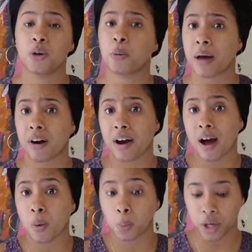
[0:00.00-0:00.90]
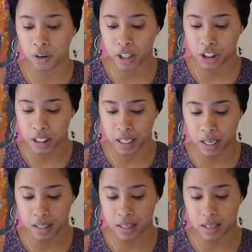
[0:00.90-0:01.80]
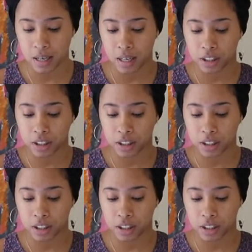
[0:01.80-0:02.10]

No matter how weary she gets,